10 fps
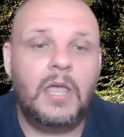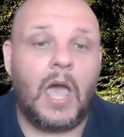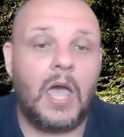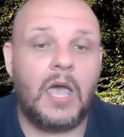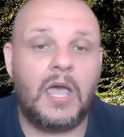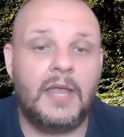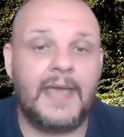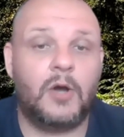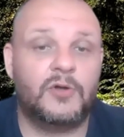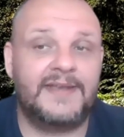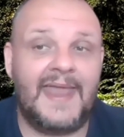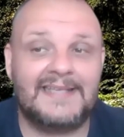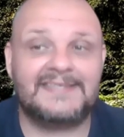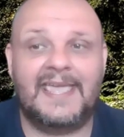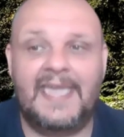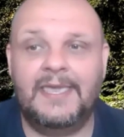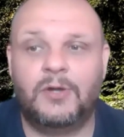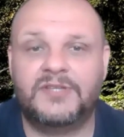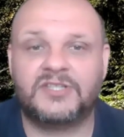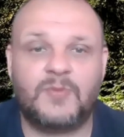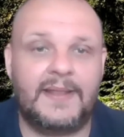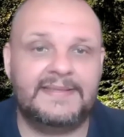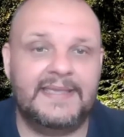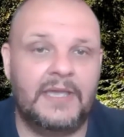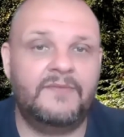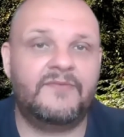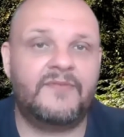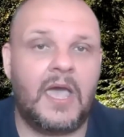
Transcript: Uh, now, the next day, on the 20th,